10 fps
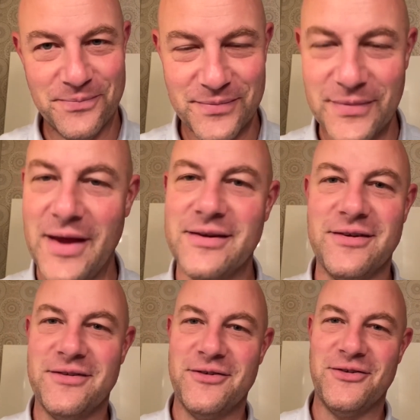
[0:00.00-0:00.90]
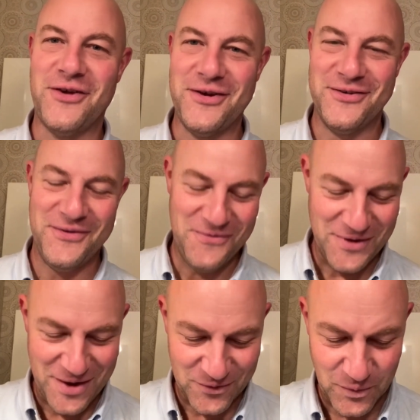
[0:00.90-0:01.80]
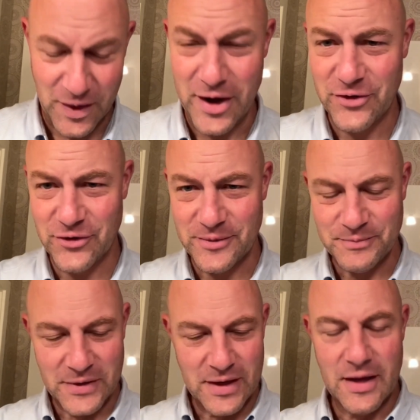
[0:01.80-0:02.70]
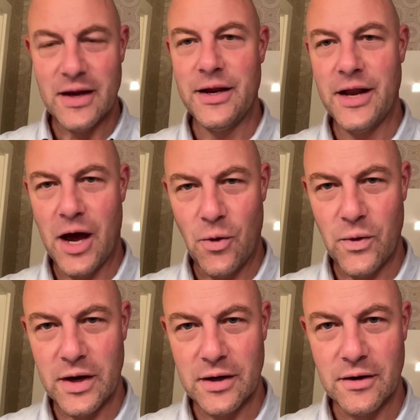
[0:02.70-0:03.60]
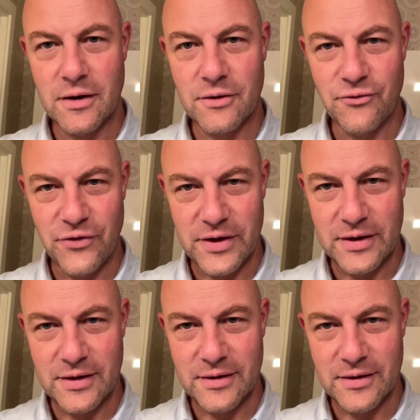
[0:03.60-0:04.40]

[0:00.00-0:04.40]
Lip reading: That is the scientific explanation. Now in Greek.